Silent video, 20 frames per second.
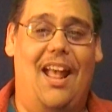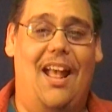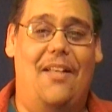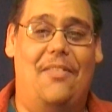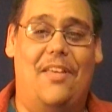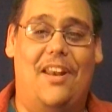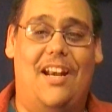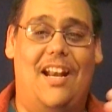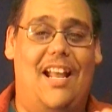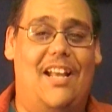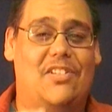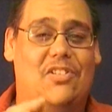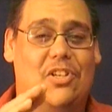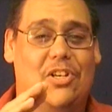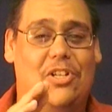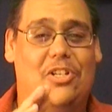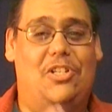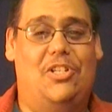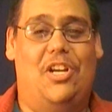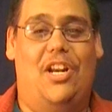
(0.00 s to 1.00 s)
and then it has
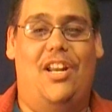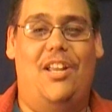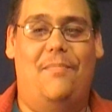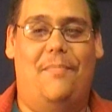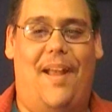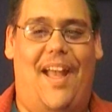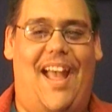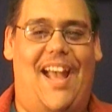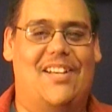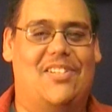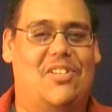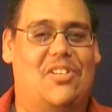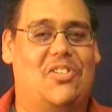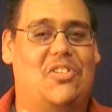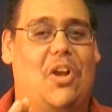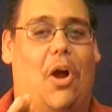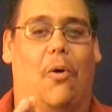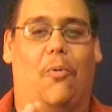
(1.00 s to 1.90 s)
shitty masks,